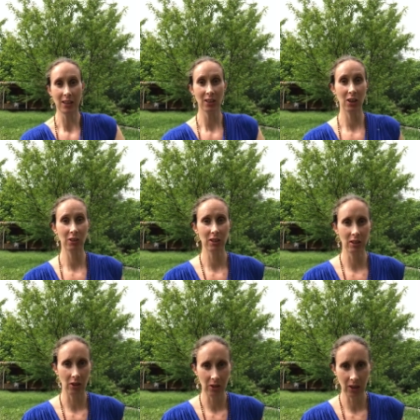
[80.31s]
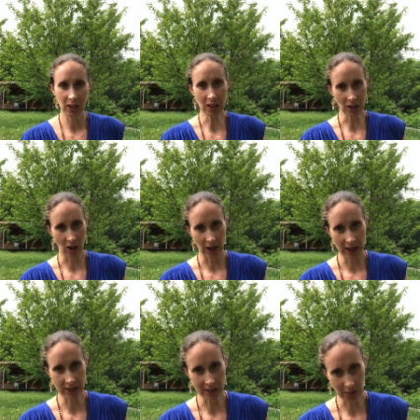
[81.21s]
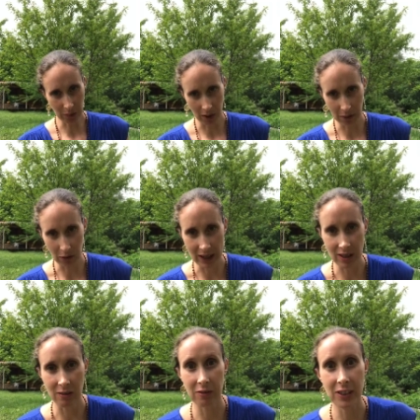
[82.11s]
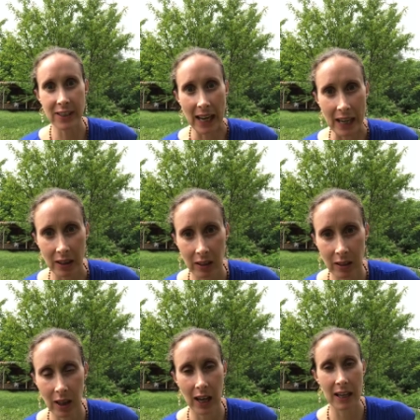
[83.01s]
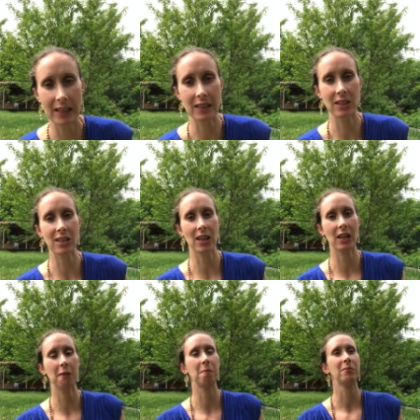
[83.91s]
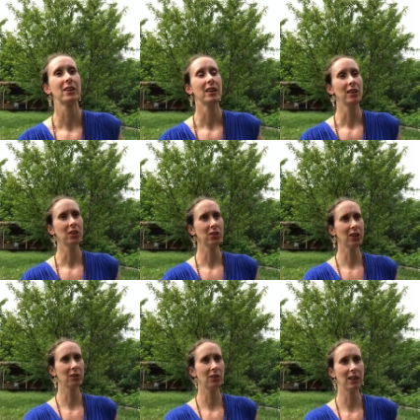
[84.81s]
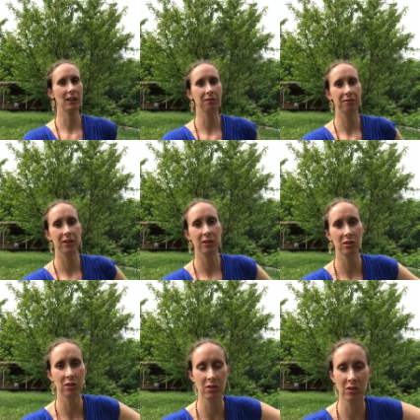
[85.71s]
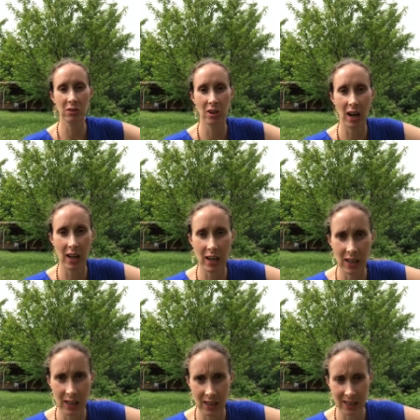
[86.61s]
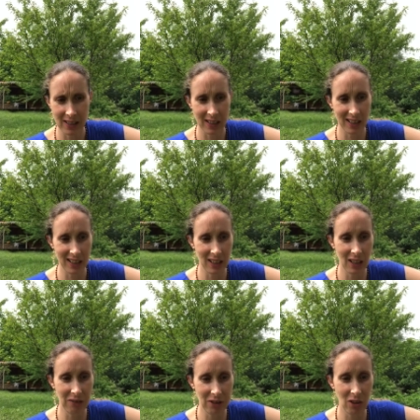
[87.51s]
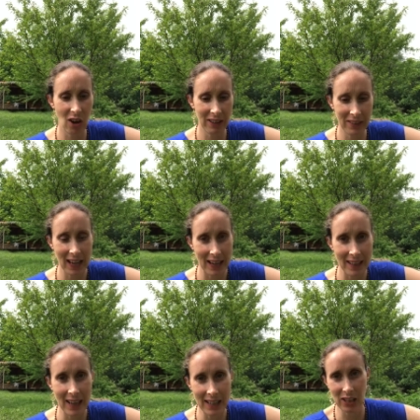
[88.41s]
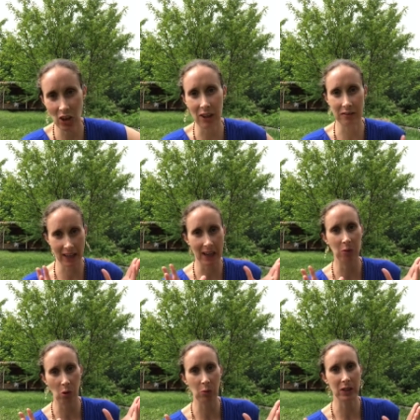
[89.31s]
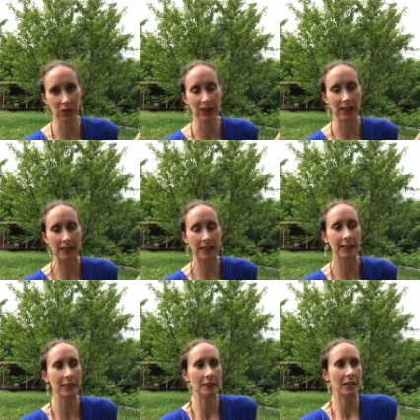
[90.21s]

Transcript: you know, yoga, guys, is a preparation for death. And, um, you know, if you, uh, if you kind of get that, you kind of get what we're doing here